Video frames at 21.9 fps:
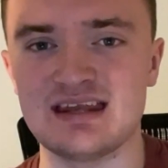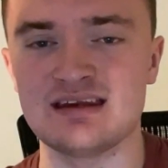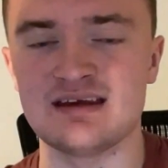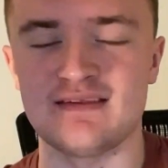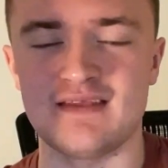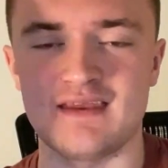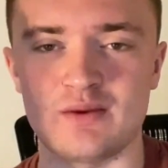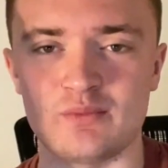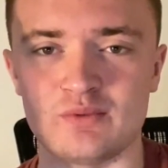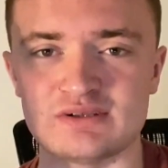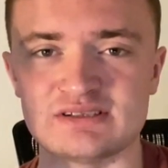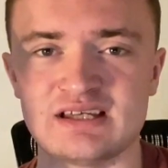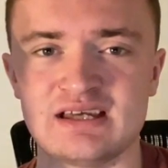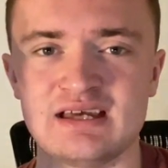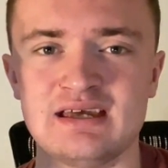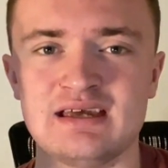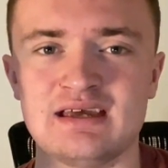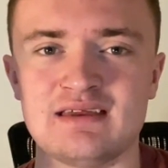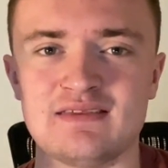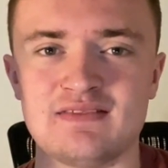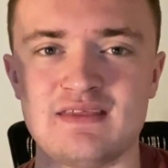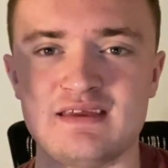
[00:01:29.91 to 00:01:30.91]
And then it was,
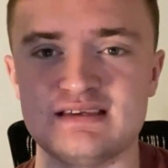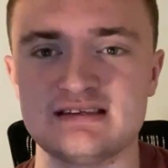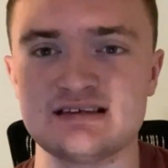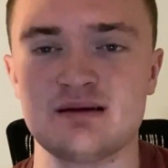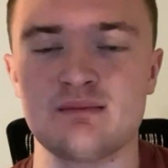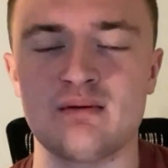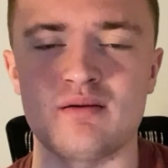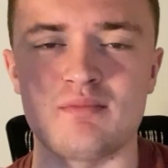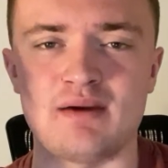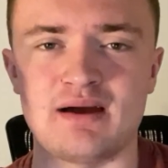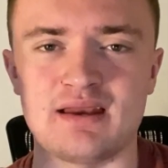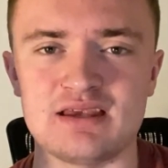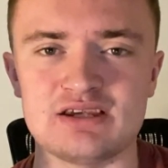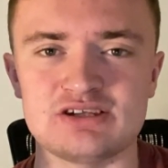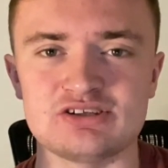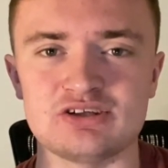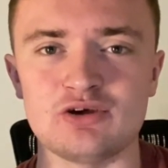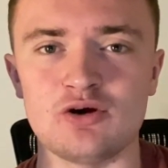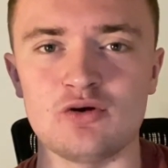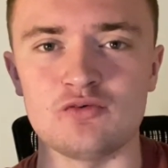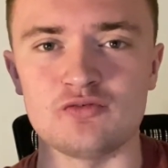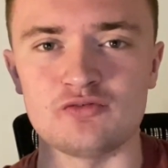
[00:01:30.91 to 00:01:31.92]
this is how I managed to
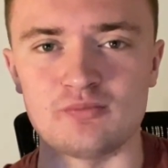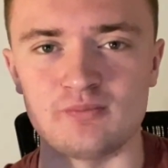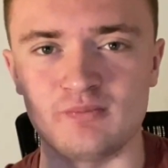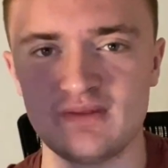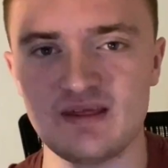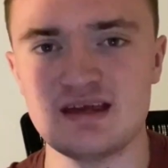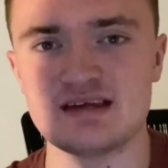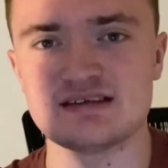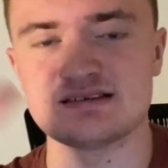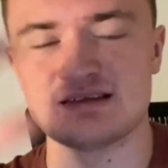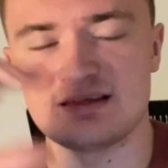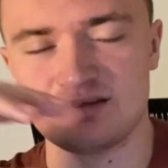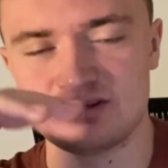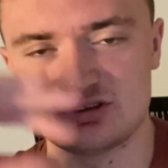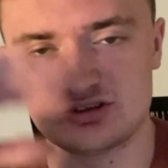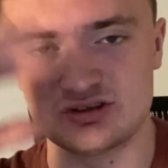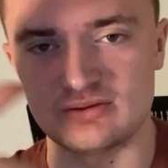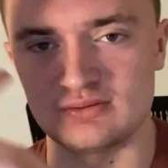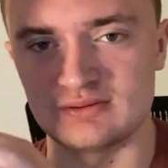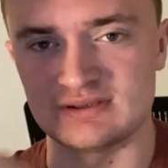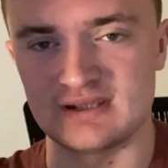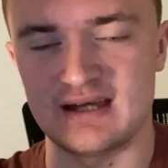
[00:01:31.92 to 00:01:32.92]
go from this, and it
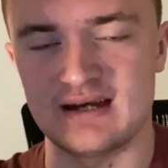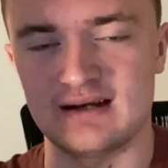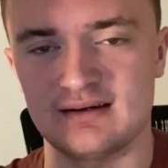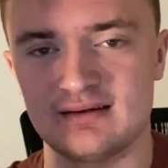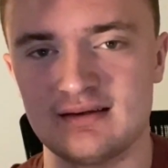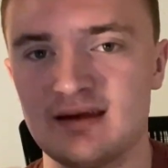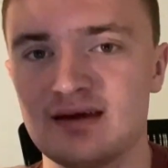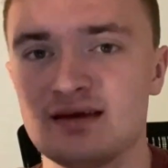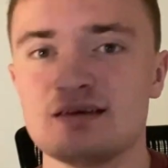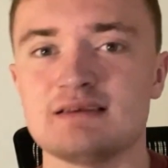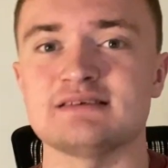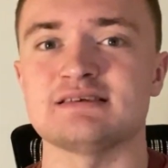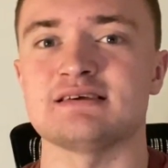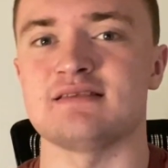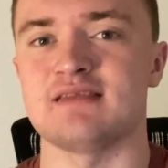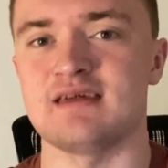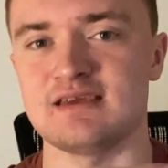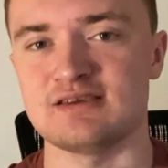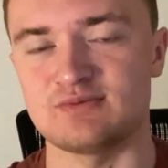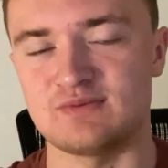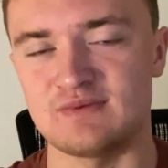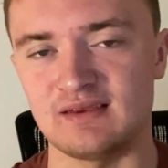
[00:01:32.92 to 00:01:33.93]
shows the acne, to
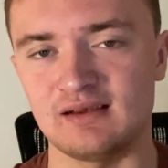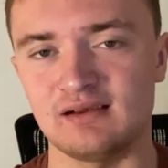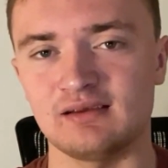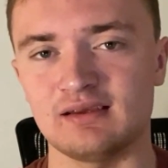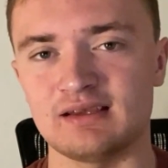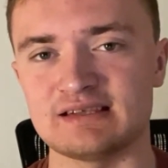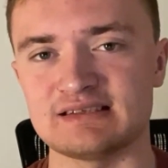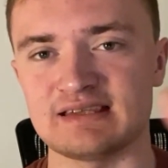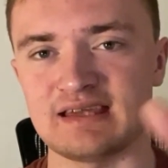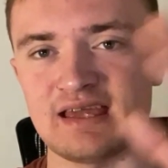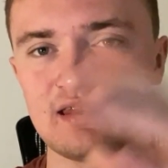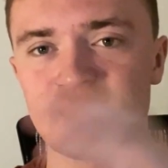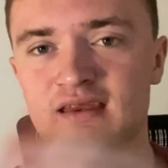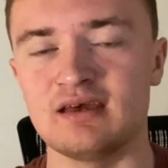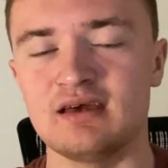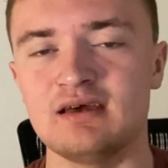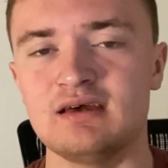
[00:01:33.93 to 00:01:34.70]
this with the clear skin.